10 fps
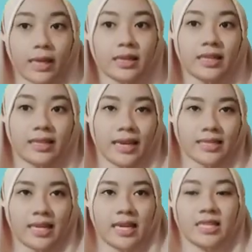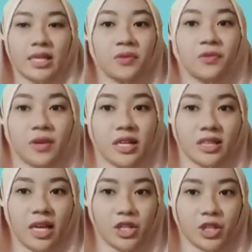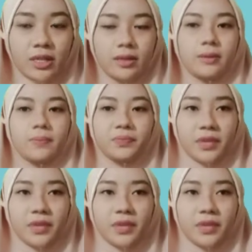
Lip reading: The next is invitation.